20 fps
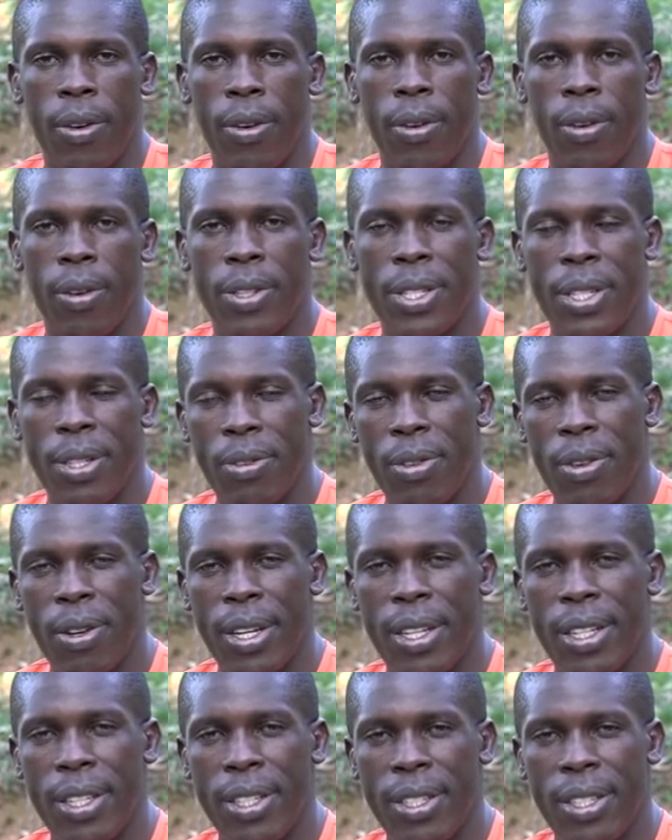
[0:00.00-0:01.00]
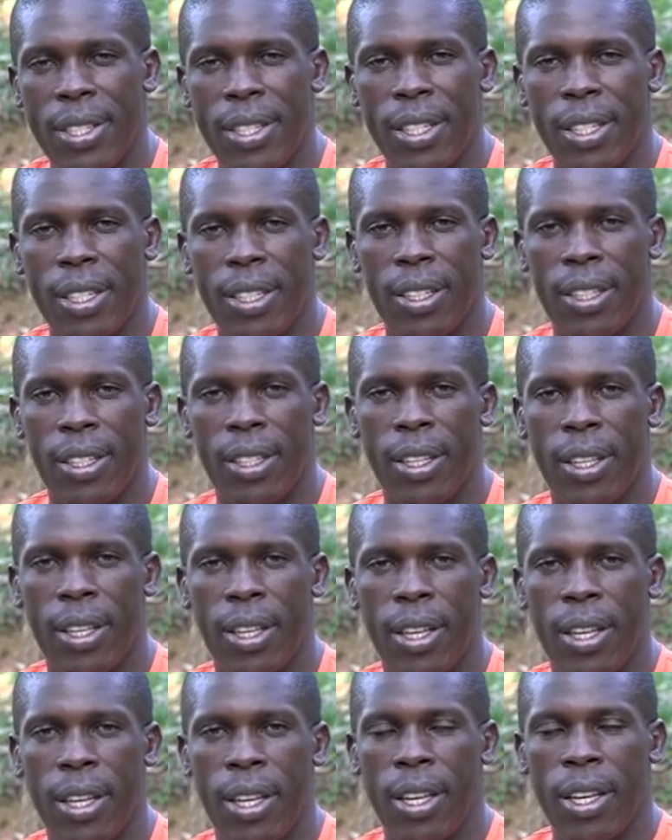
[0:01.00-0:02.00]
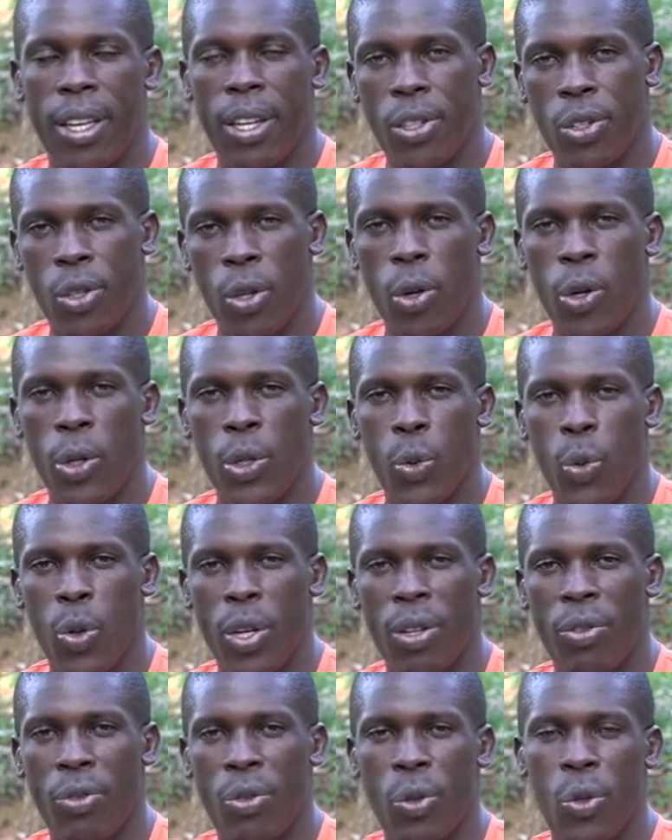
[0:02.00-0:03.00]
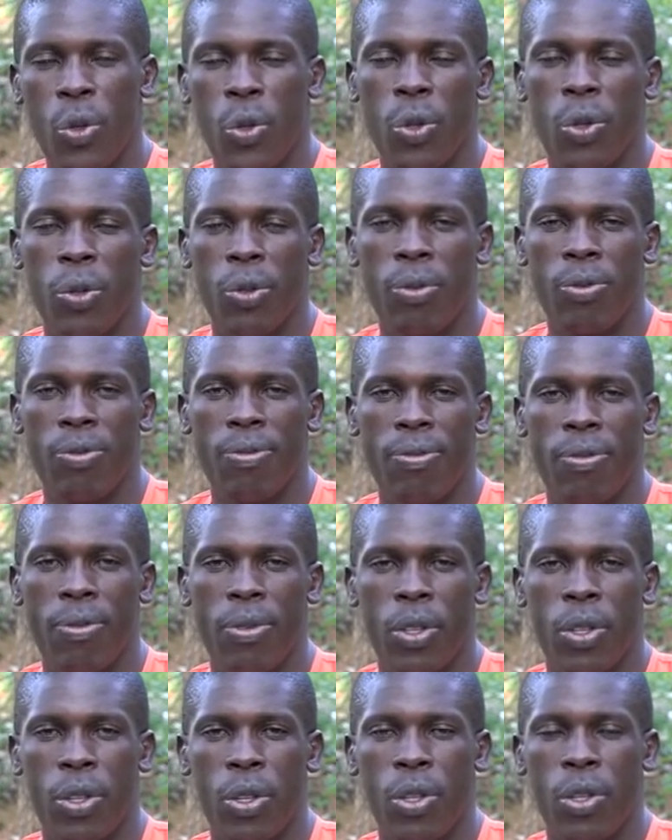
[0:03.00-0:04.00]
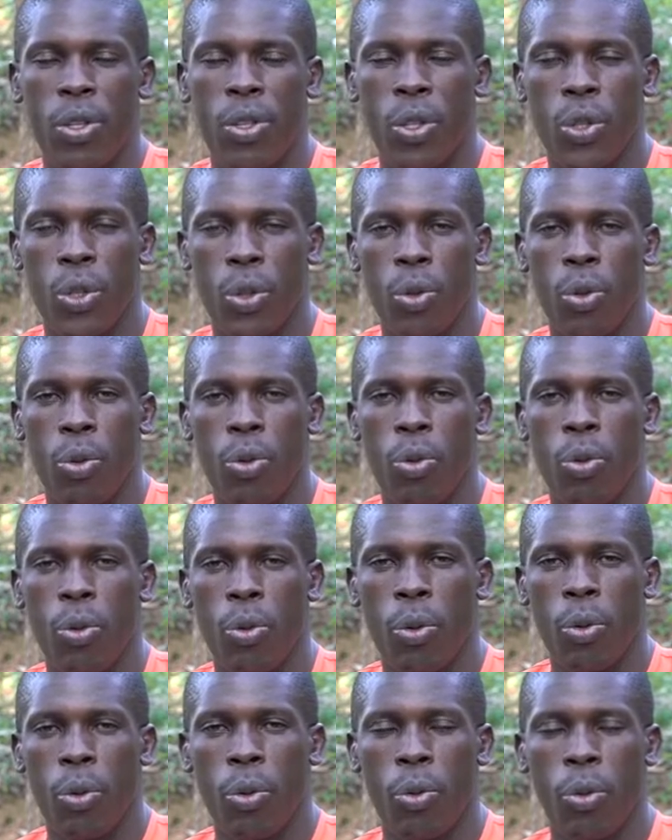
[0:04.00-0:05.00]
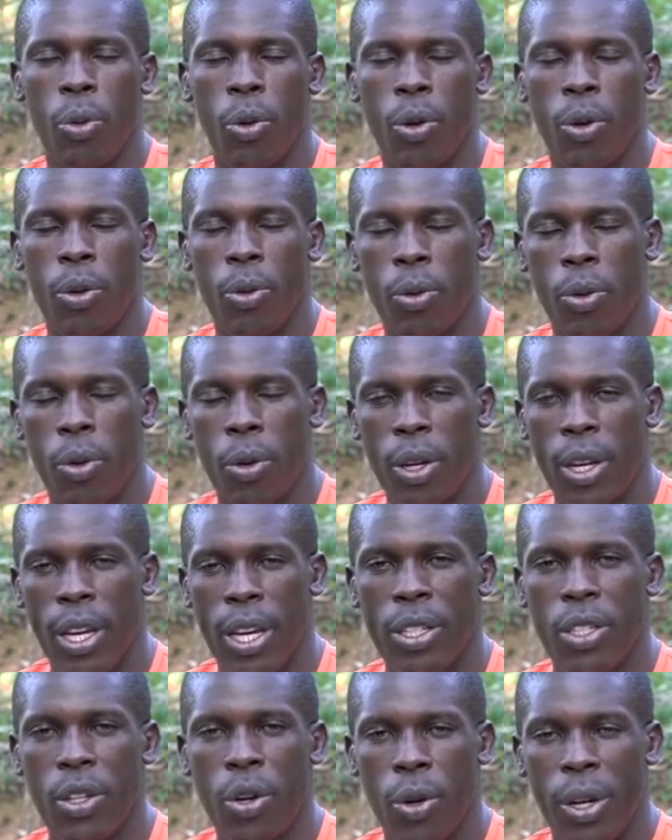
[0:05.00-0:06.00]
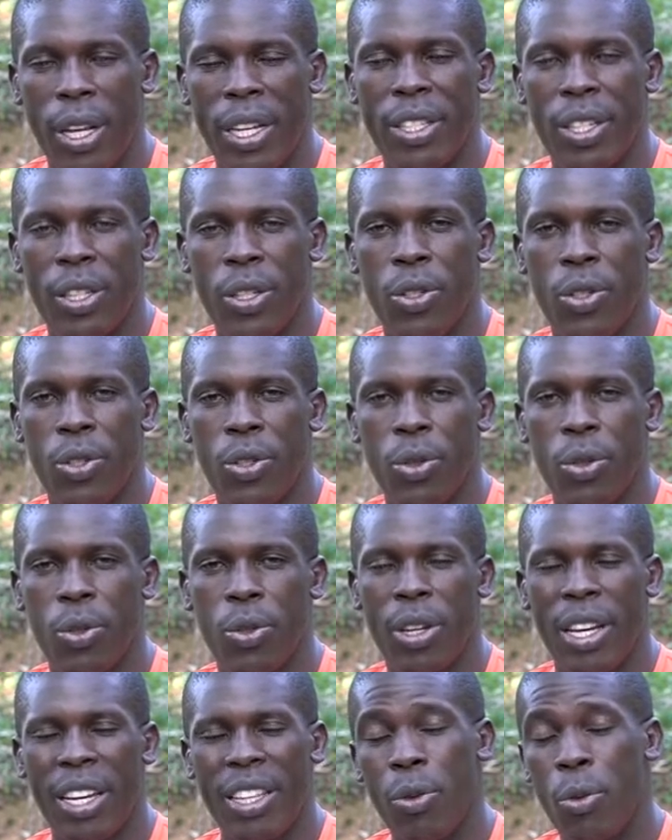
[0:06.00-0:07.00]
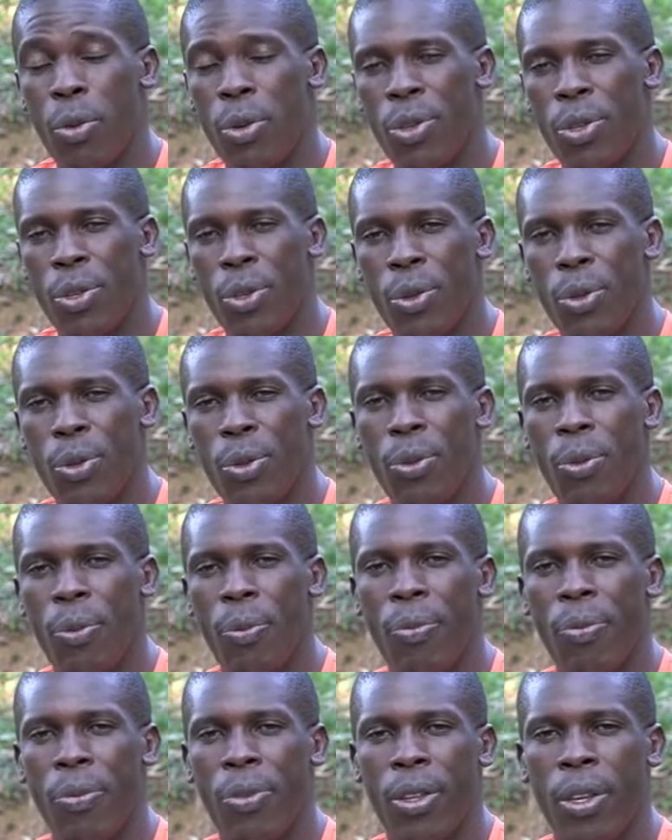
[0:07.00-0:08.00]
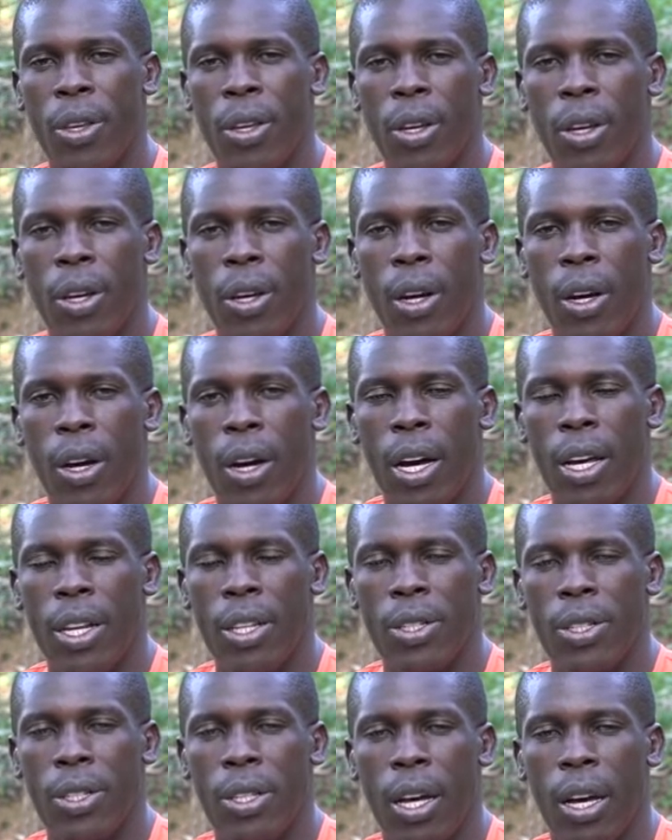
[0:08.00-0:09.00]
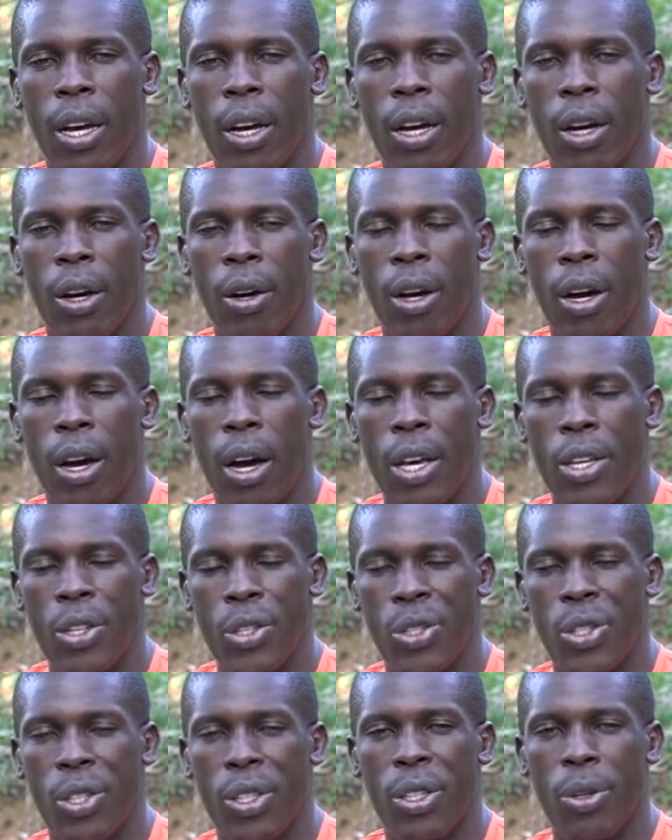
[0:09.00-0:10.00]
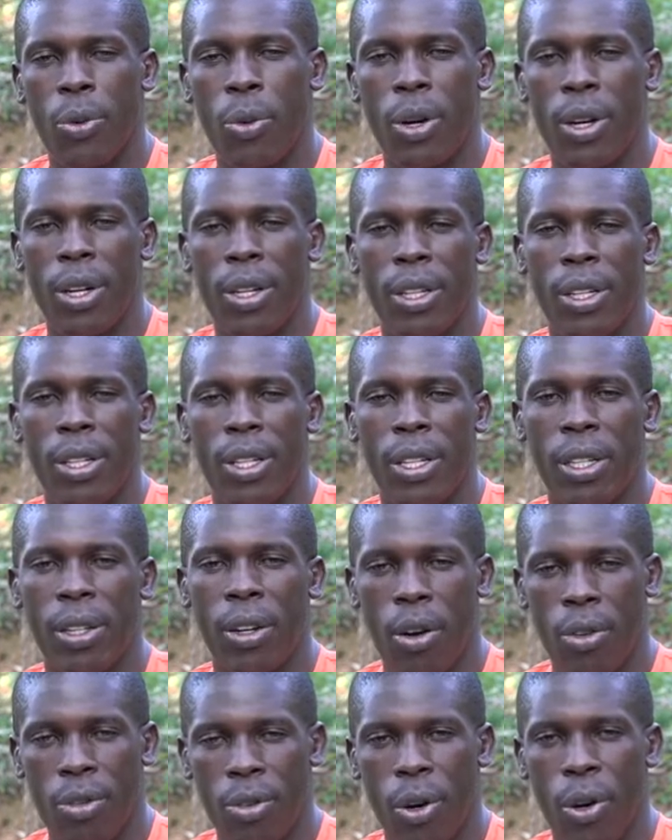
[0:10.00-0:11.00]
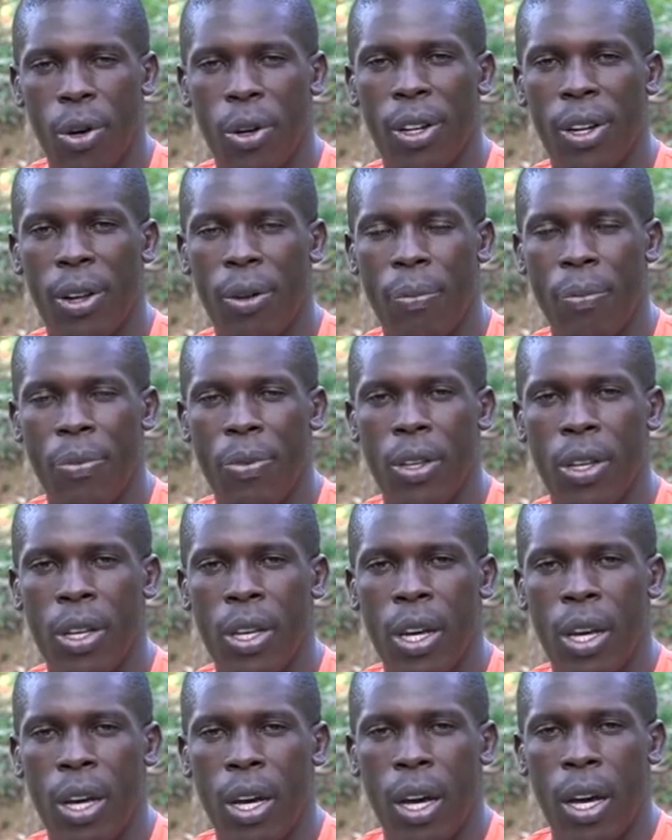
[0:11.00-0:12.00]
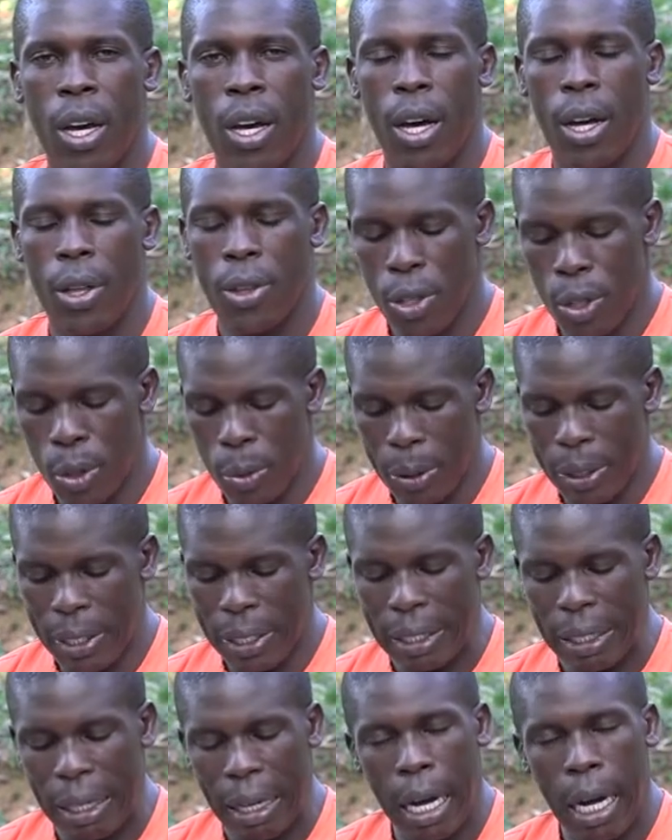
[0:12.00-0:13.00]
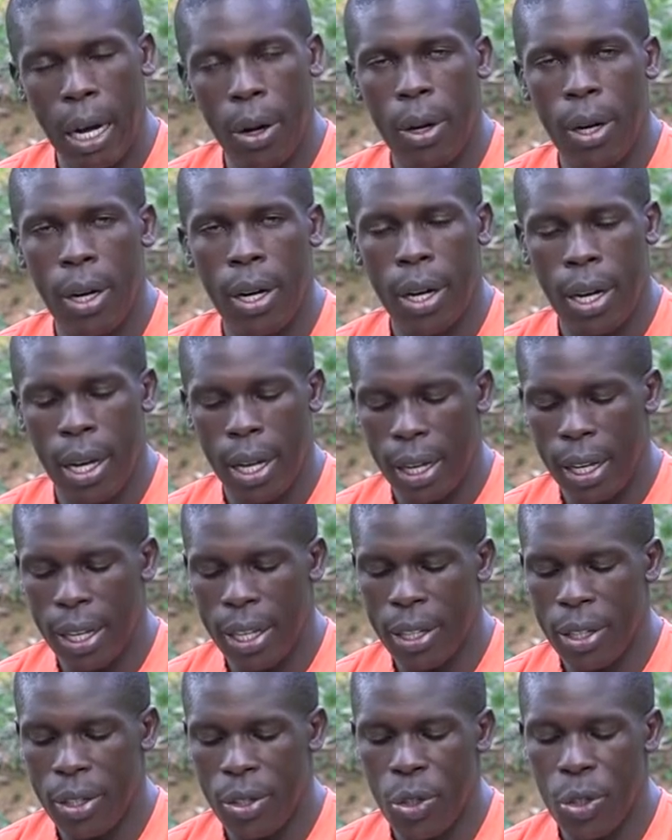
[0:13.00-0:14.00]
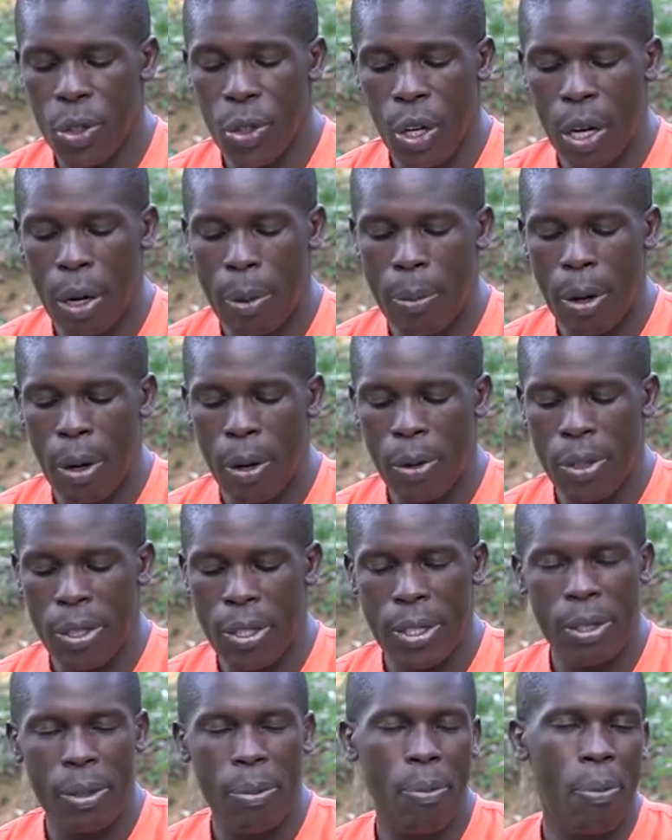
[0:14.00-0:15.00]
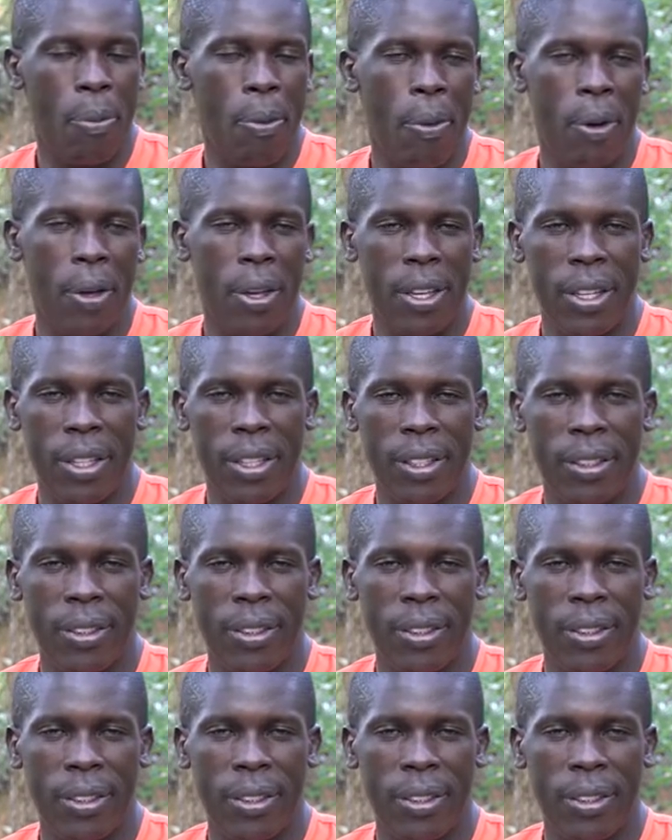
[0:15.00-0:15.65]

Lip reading: Receive greetings. It is always wonderful to get connected together with you as I share the word of God. This particular hour, I like to talk about praying